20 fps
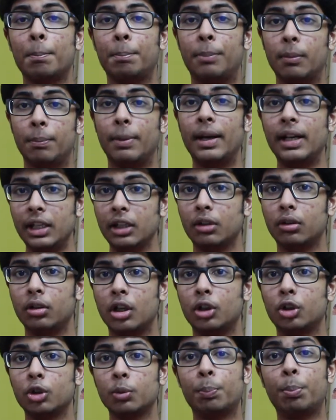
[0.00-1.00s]

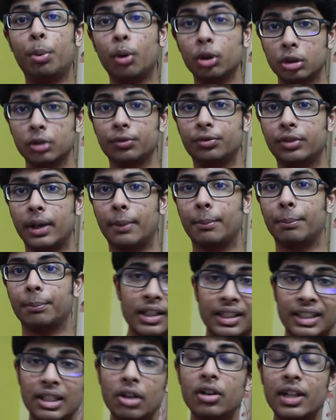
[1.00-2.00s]
perpendicular to both of them.
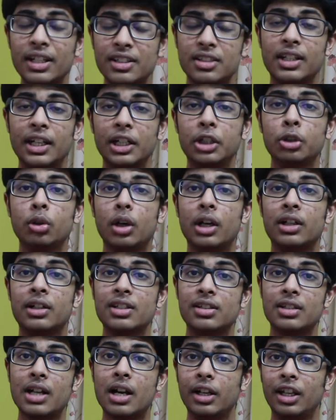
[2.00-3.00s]
Now let's get to
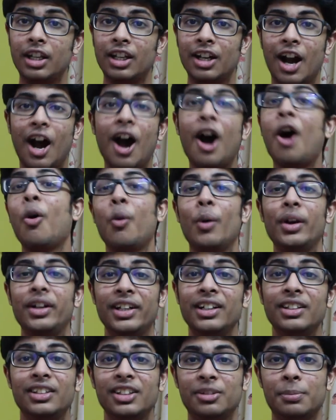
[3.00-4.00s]
understanding how I
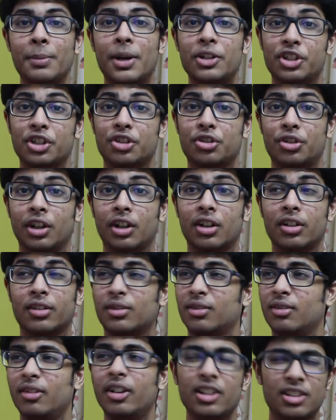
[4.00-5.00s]
did this magic trick.
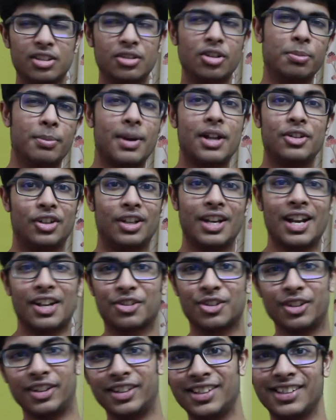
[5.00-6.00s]
Well it's not magic
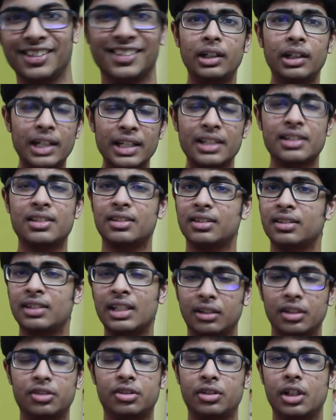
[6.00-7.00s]
actually. Let's
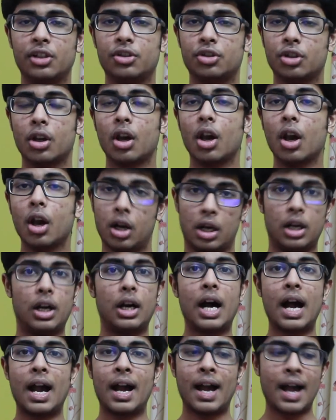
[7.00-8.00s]
set the stage. I